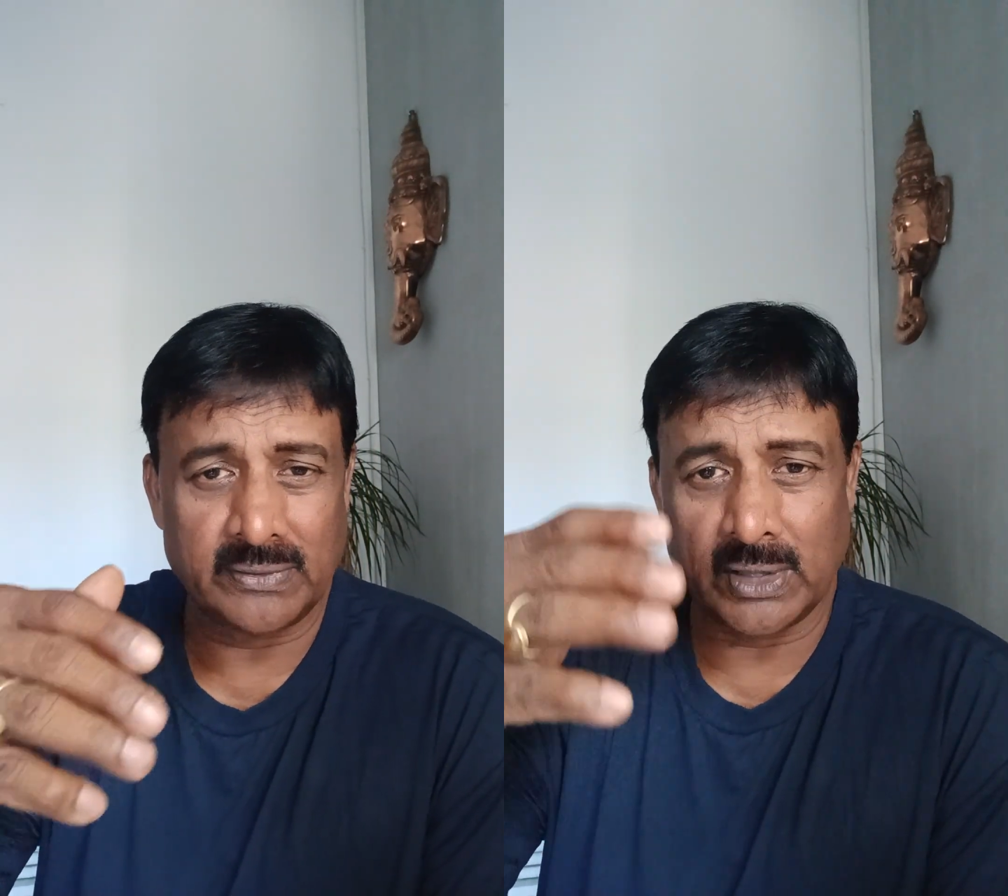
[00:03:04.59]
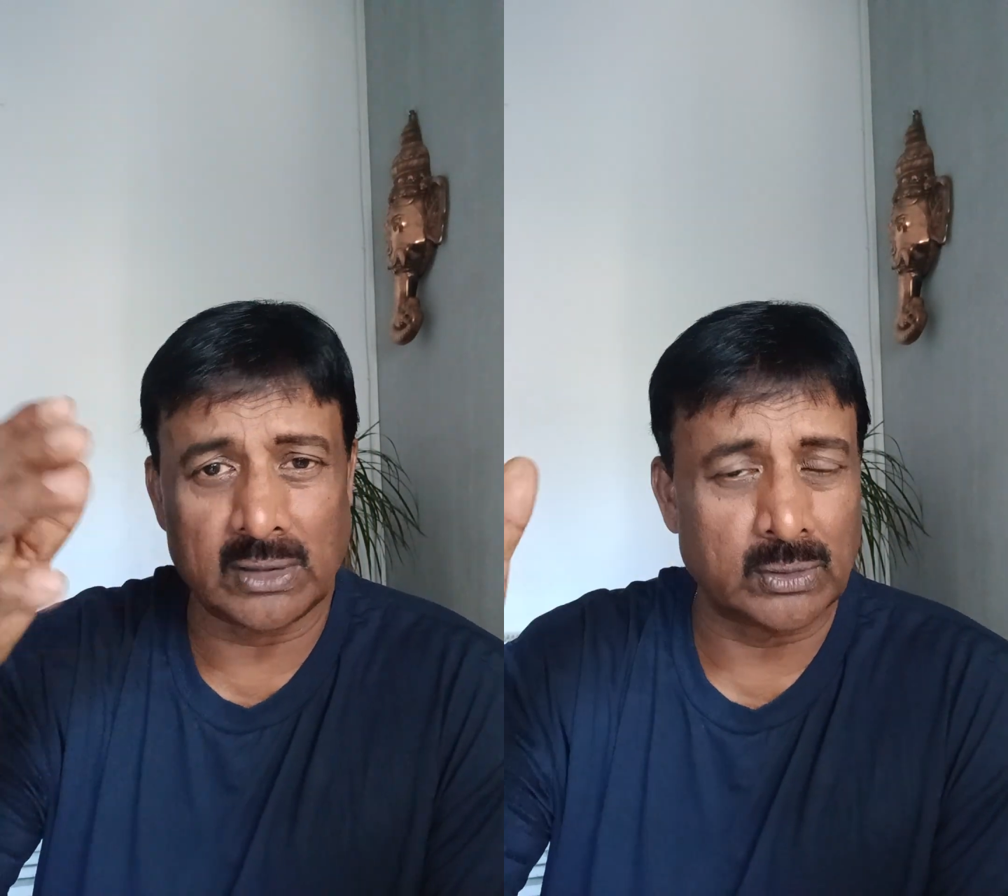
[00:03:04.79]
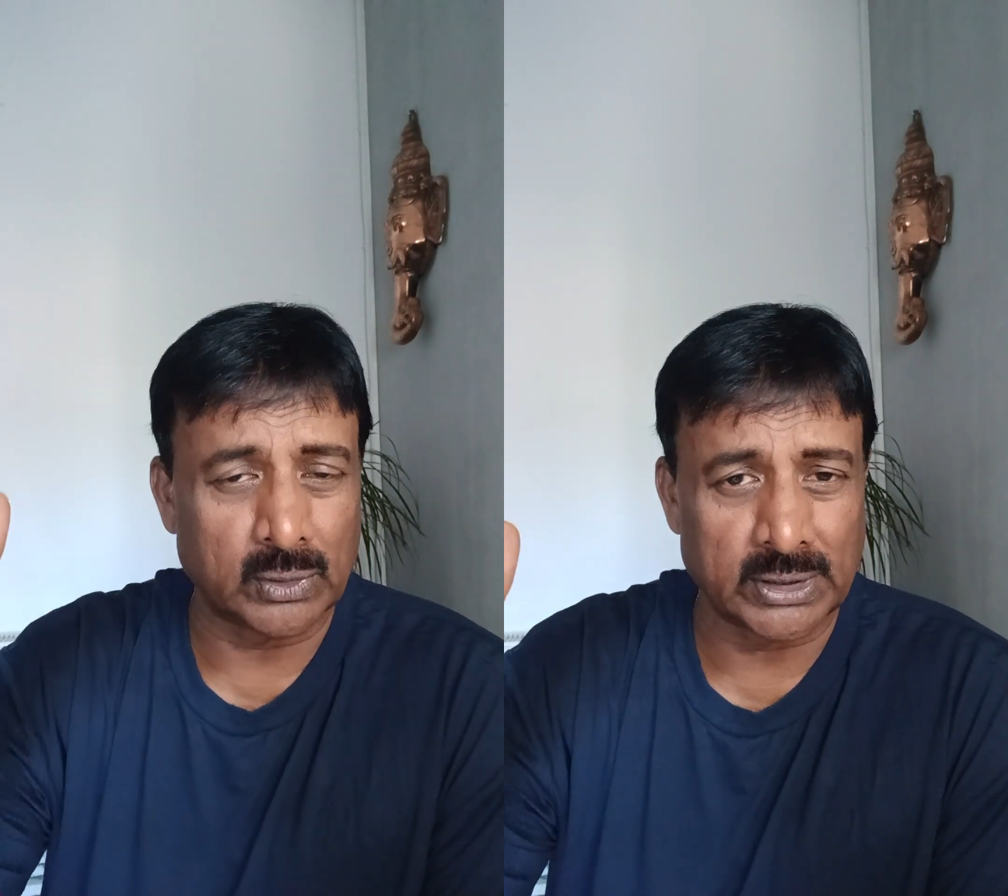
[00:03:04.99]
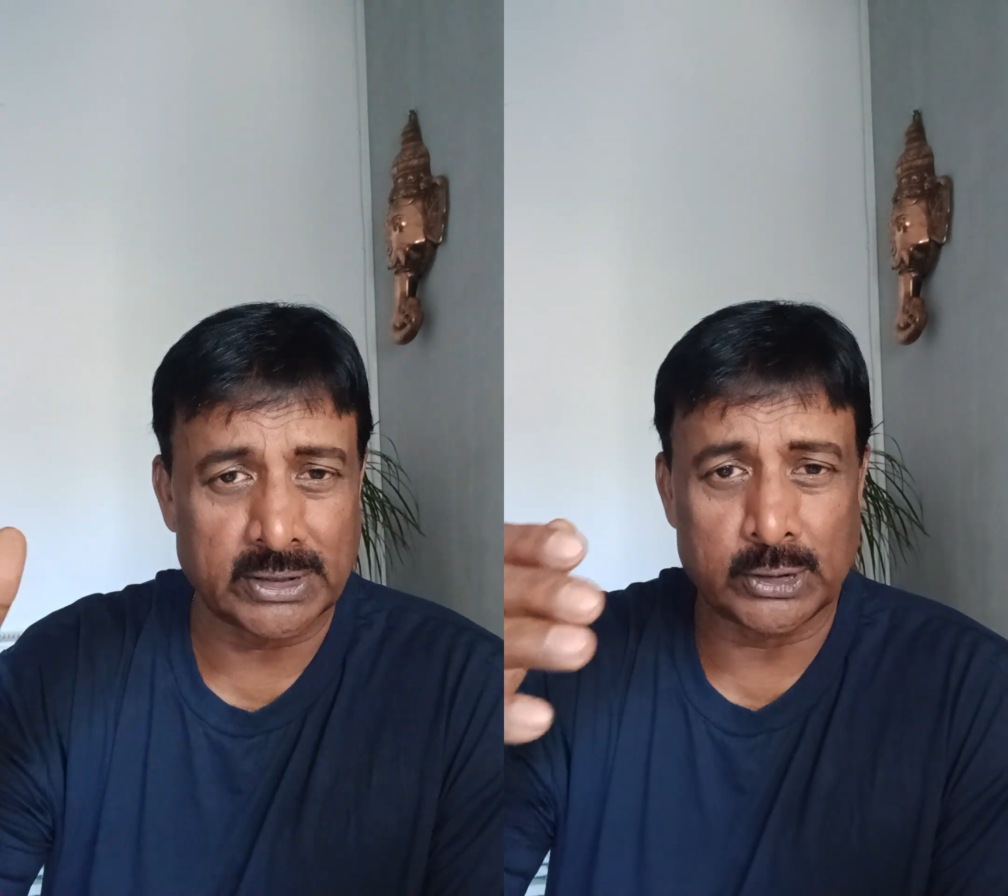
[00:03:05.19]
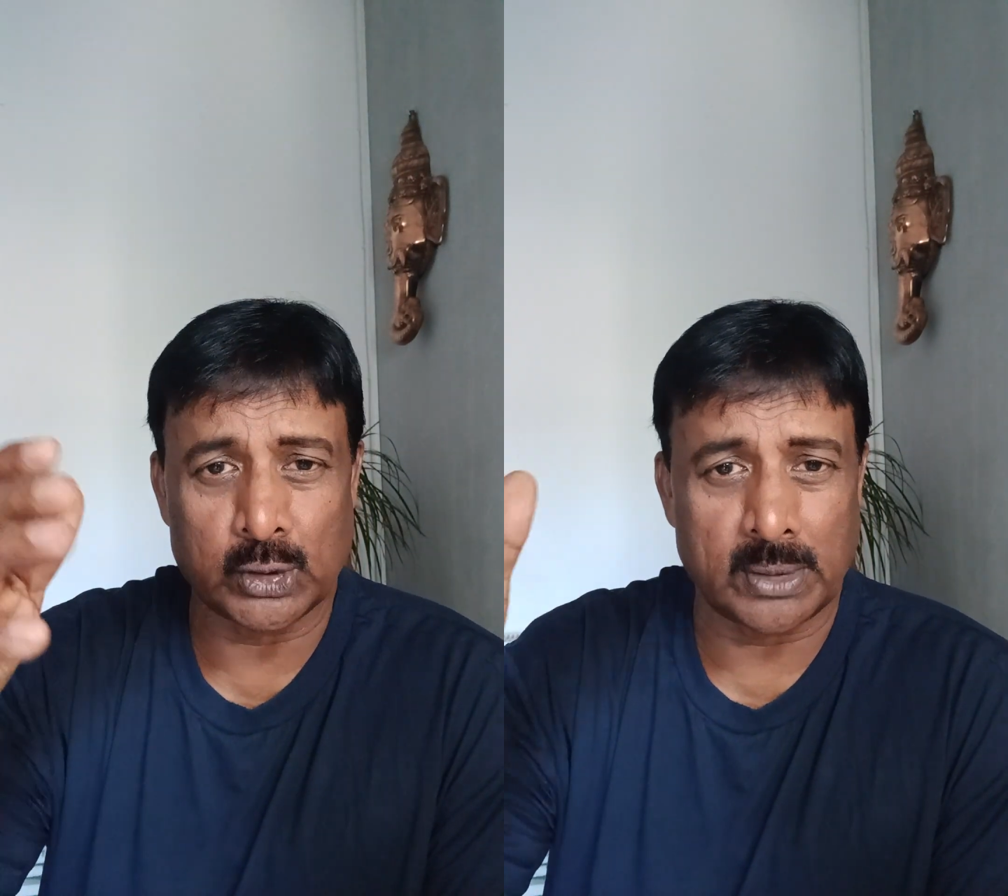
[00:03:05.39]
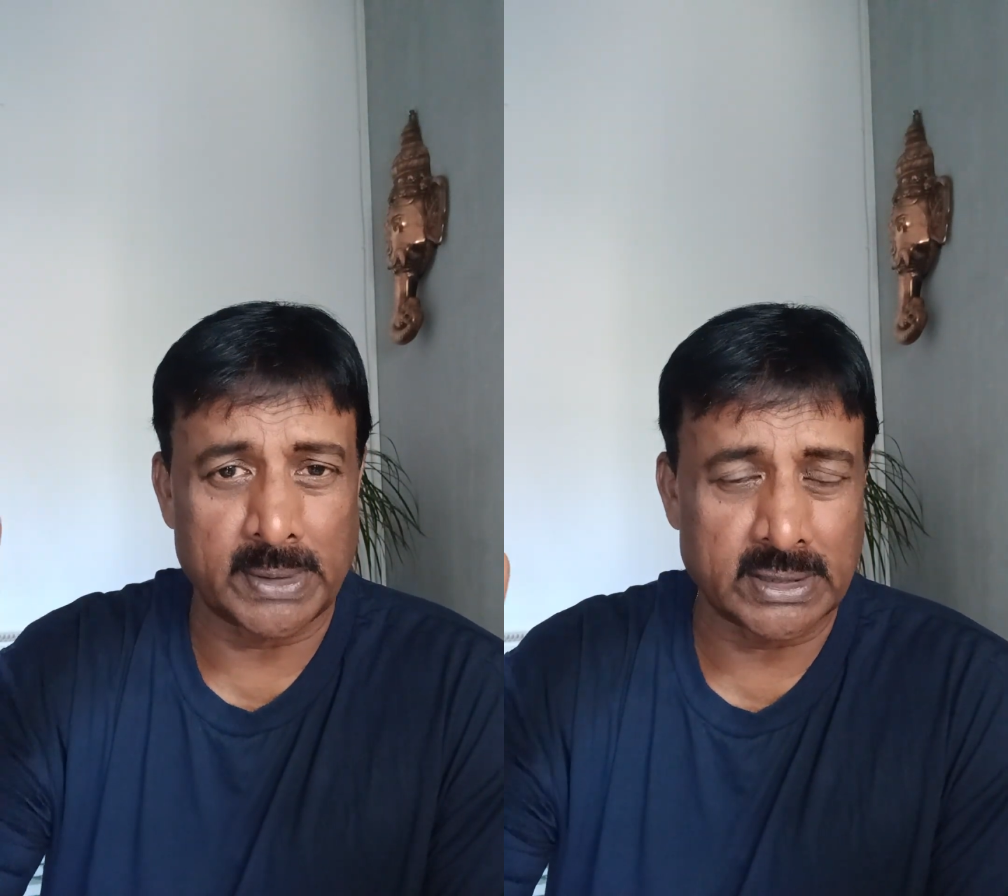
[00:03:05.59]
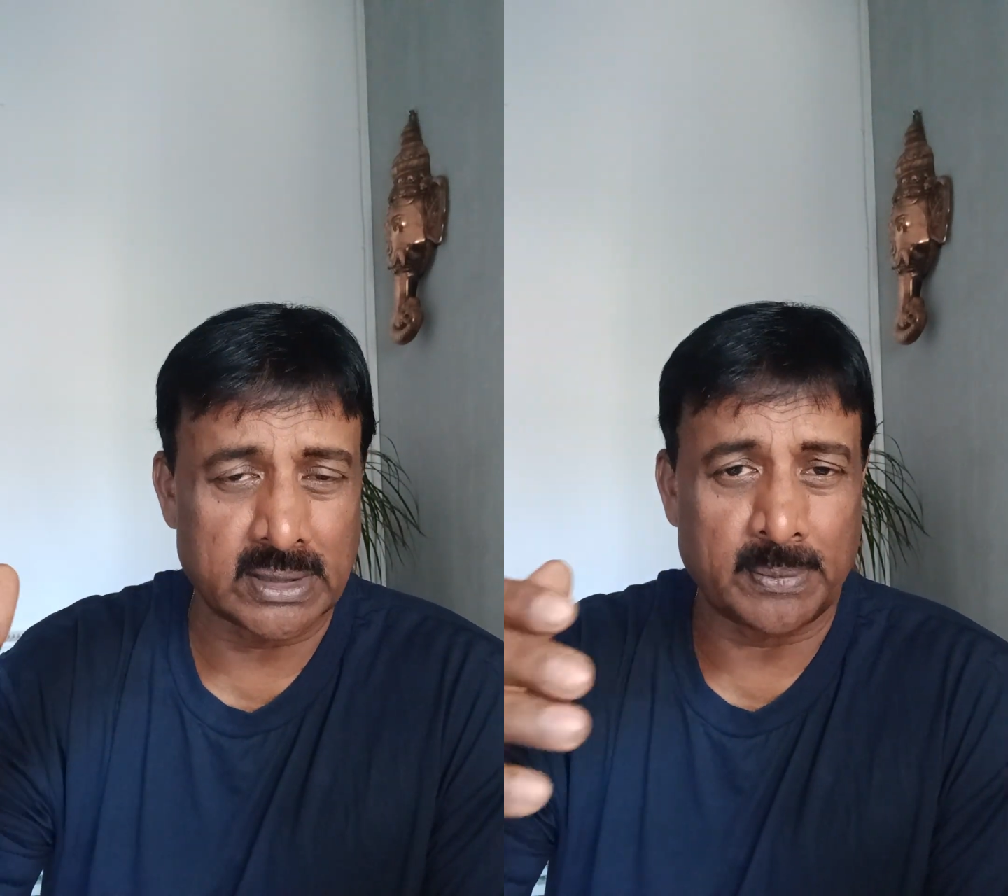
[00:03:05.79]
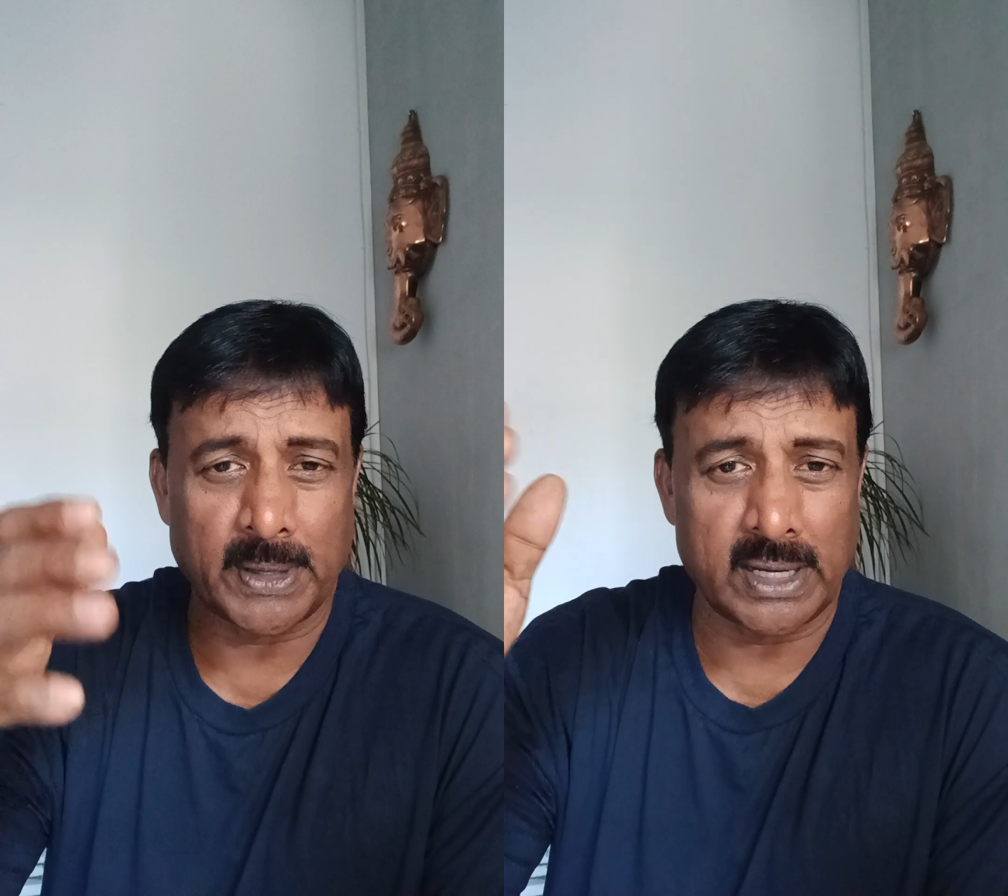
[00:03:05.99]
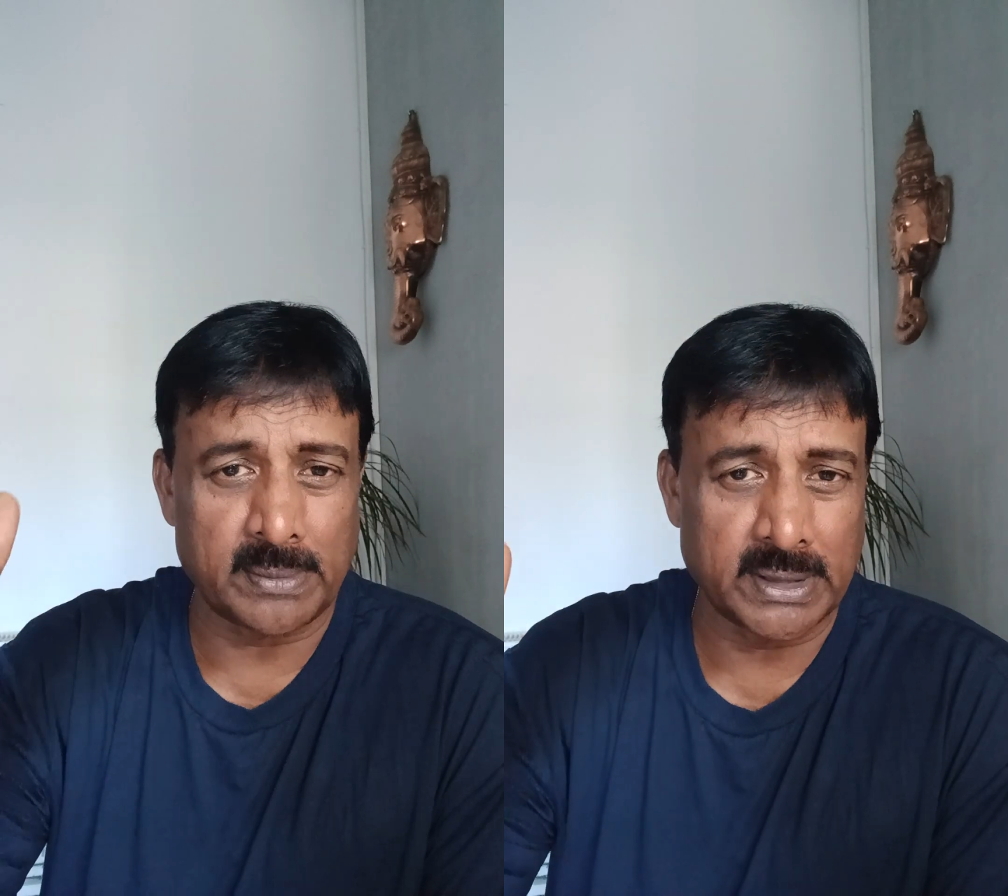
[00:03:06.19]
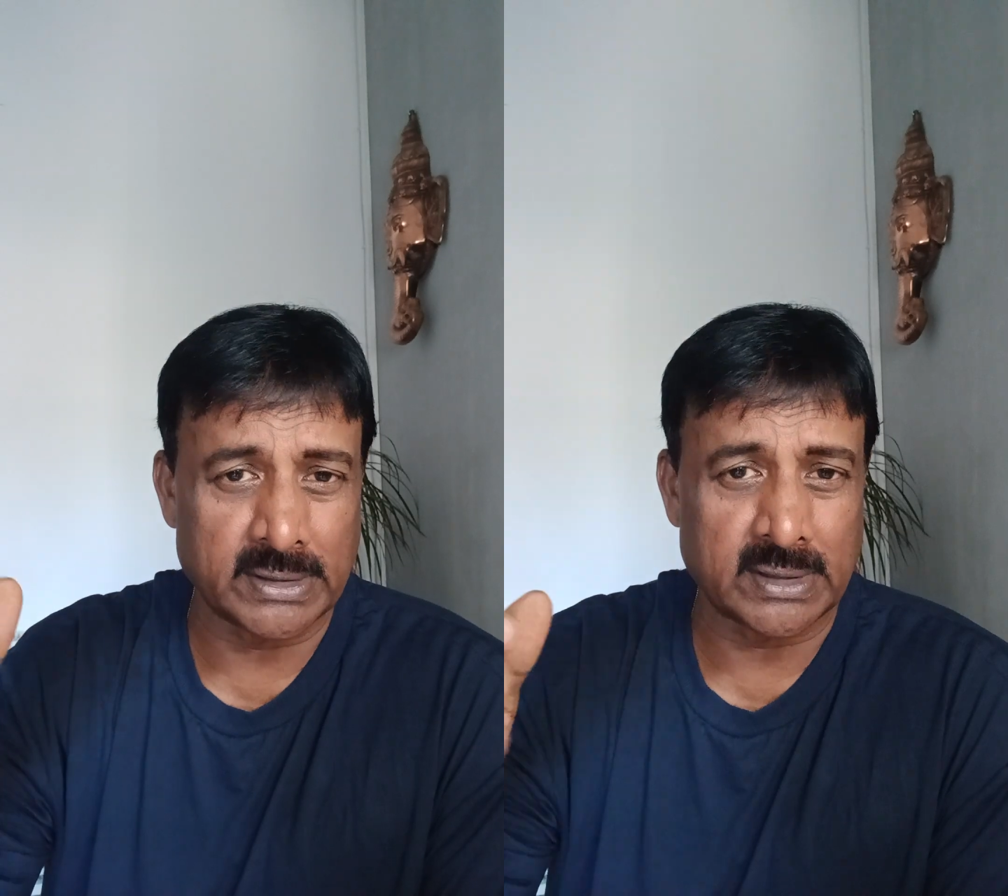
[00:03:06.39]
We all know that the neural matter, pia
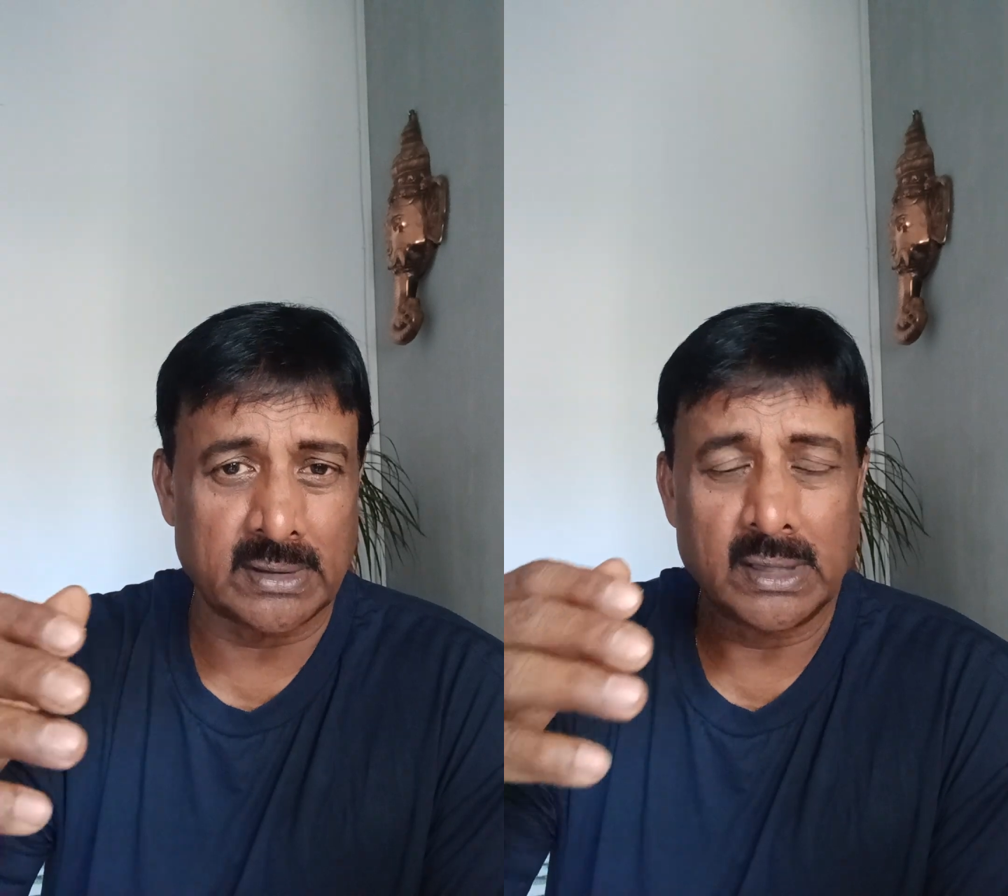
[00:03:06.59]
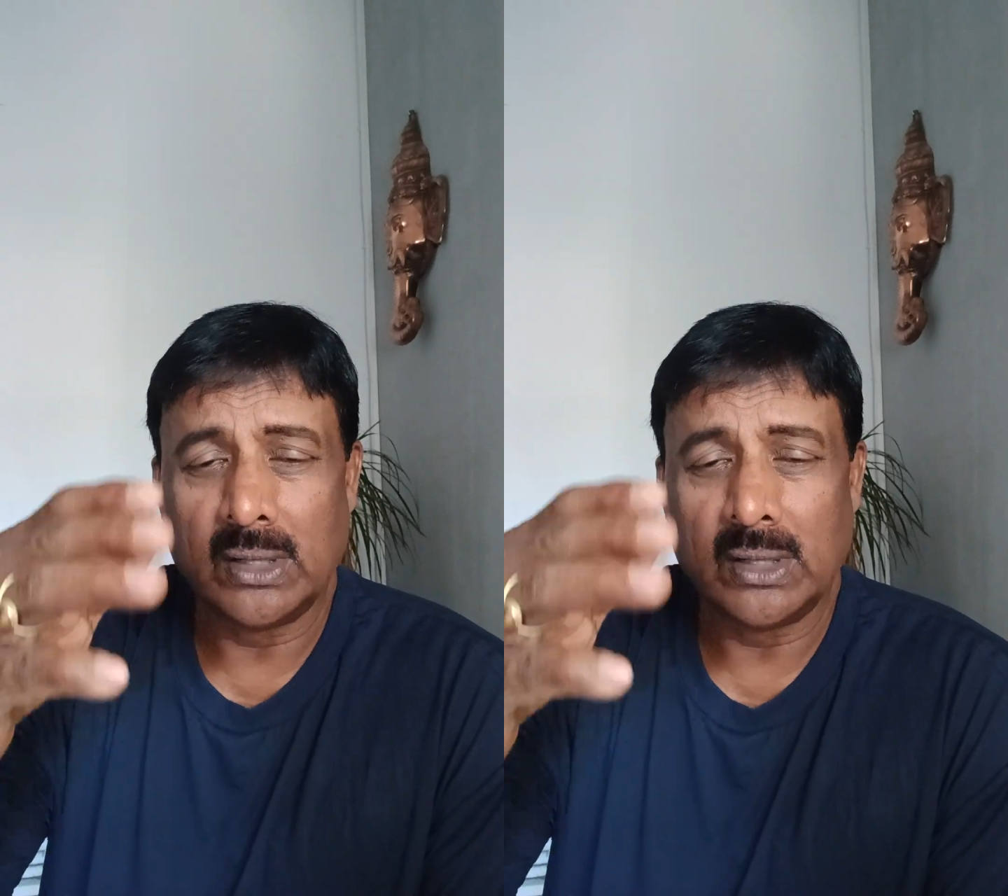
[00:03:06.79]
matter,